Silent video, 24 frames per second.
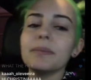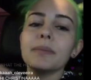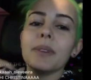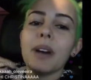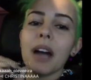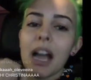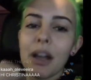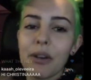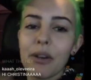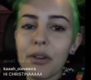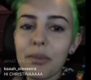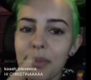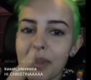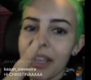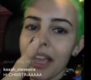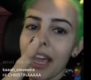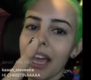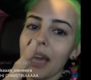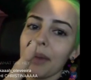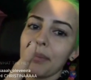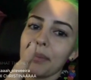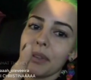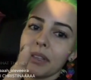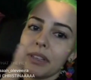I would be
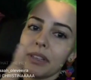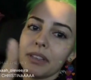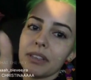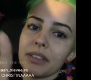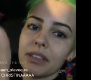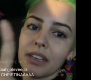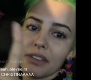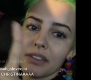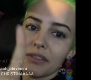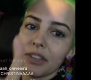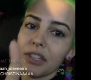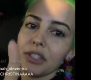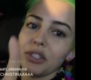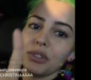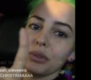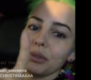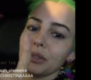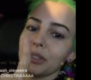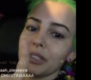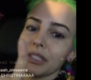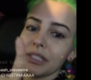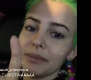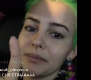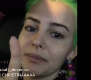happy
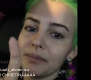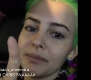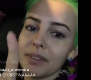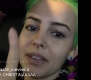eventually.